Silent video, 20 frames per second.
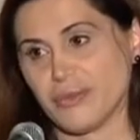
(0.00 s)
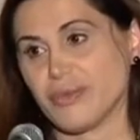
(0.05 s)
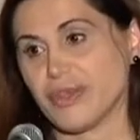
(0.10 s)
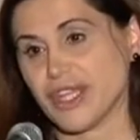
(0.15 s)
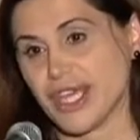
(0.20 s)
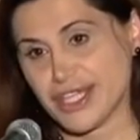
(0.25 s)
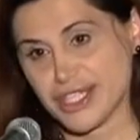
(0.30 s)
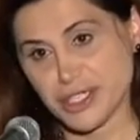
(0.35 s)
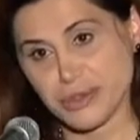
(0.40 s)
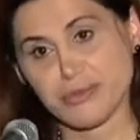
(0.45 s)
and we
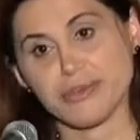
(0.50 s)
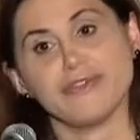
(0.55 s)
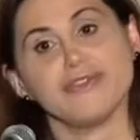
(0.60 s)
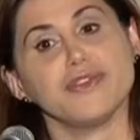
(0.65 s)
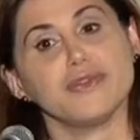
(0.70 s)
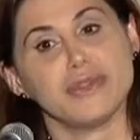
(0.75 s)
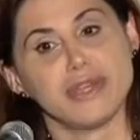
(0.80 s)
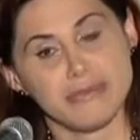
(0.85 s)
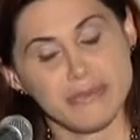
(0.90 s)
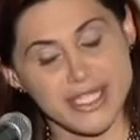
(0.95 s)
like to
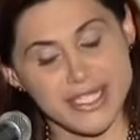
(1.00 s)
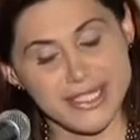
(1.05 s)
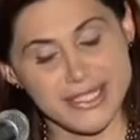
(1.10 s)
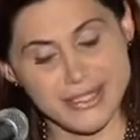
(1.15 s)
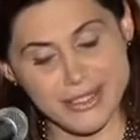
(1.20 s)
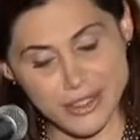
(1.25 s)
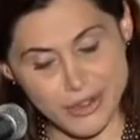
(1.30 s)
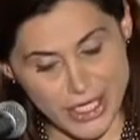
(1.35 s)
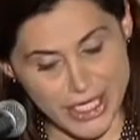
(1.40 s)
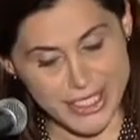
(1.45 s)
review them in
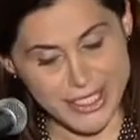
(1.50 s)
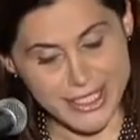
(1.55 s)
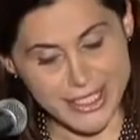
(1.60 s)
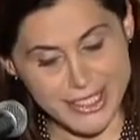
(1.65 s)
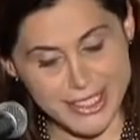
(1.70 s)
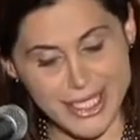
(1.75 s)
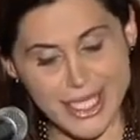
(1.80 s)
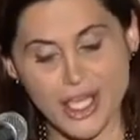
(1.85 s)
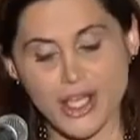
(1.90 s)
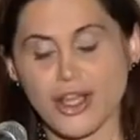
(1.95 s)
great
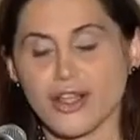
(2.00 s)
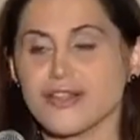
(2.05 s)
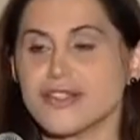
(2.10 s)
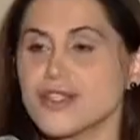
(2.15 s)
detail.